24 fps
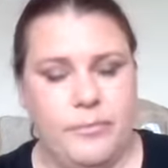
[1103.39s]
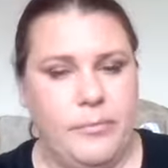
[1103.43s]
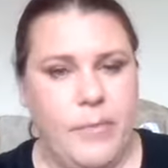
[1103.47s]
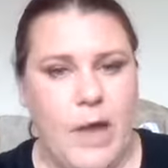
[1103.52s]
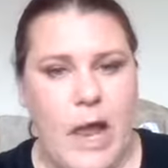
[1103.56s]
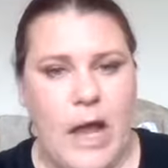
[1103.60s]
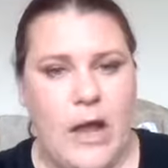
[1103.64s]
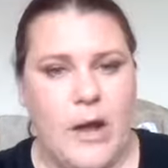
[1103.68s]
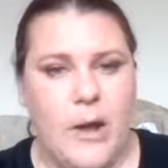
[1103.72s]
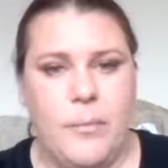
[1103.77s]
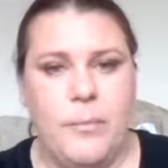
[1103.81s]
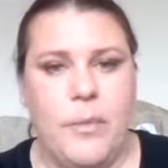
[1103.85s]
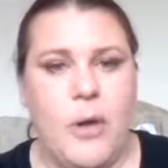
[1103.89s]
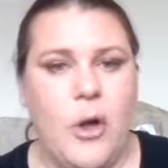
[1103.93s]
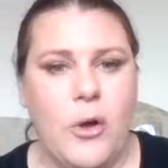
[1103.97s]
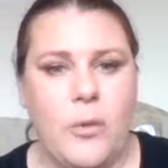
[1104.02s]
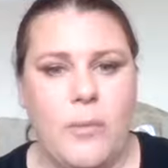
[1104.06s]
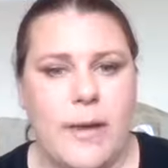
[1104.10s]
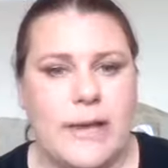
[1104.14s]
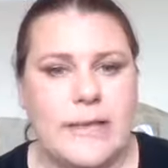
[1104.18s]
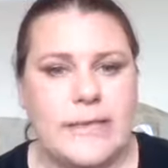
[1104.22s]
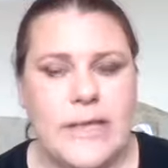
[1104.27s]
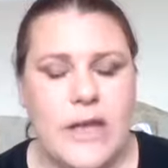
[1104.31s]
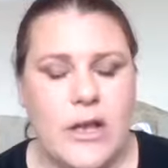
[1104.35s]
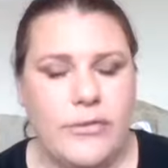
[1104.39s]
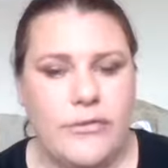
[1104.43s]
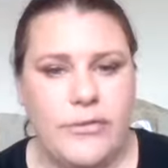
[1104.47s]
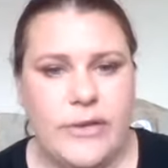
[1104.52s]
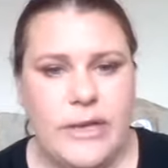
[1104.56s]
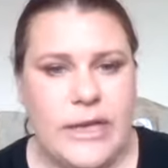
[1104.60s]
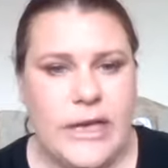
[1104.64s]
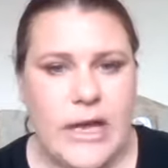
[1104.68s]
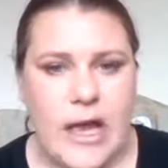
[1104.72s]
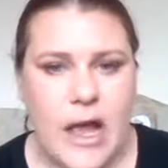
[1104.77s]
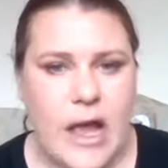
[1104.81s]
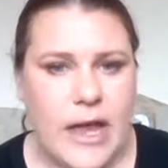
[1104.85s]
I don't know, poke myself in
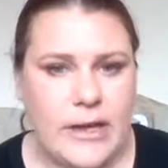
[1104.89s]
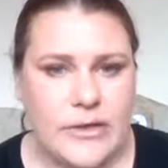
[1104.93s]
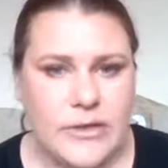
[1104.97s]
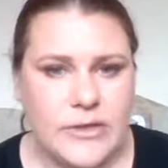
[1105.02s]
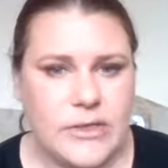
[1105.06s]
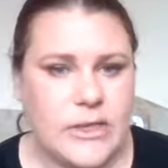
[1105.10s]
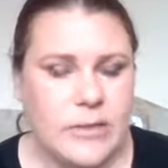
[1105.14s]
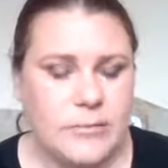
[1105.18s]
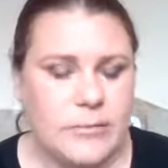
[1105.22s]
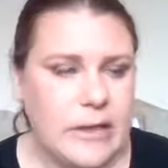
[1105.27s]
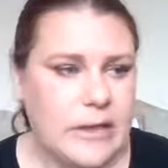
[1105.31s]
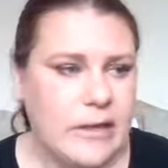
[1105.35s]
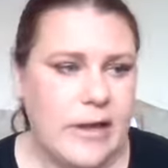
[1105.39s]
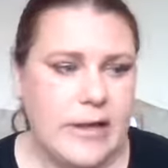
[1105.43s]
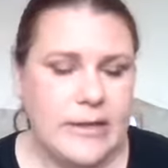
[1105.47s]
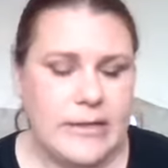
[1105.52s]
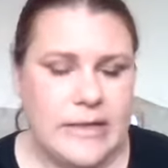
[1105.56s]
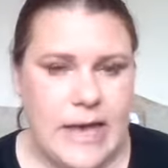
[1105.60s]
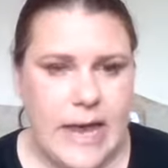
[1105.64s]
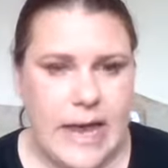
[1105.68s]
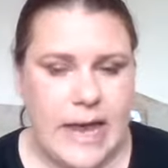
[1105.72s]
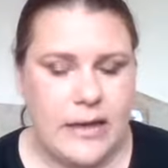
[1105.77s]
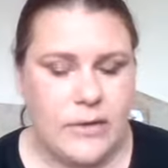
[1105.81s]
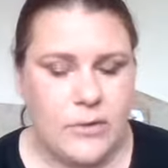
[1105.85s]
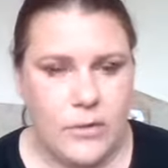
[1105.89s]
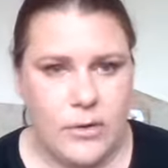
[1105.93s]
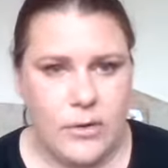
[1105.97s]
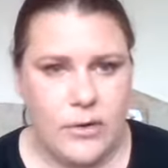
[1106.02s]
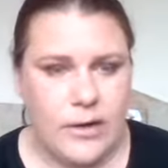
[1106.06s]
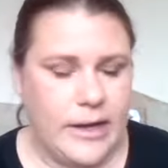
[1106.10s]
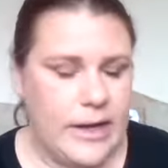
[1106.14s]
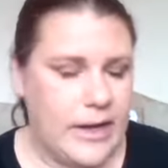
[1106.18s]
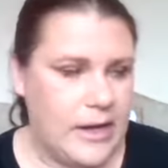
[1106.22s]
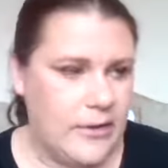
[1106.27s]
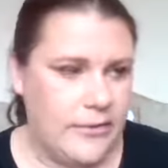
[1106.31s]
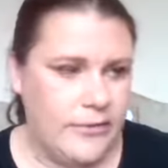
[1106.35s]
the eye or something like that, or
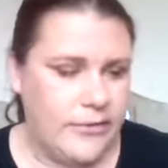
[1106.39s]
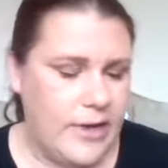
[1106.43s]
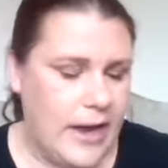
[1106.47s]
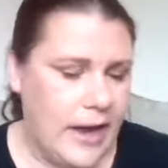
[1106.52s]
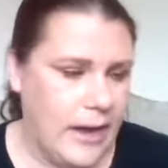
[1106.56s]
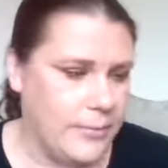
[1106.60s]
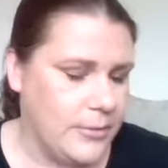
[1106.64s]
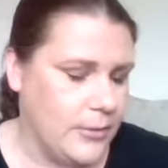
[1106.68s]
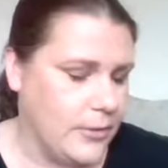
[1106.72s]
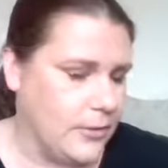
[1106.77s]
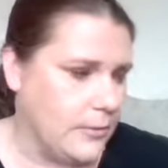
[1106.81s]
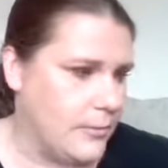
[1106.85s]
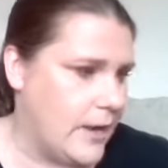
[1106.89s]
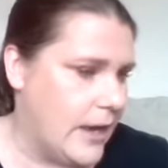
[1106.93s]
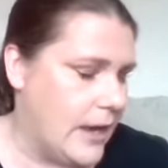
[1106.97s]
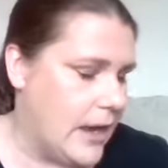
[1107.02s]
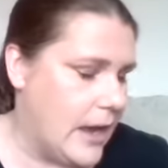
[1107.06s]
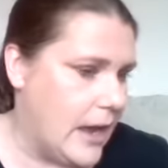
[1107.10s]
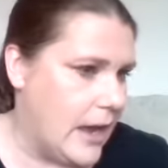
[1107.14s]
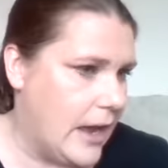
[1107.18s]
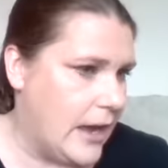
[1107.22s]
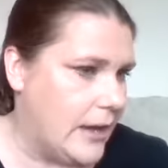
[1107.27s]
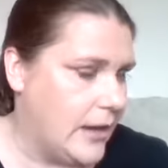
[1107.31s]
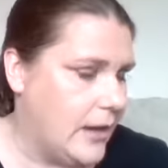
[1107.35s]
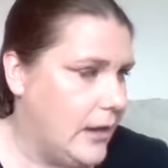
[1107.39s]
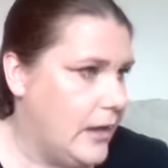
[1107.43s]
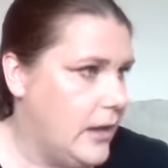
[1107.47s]
get a fiber in my eye,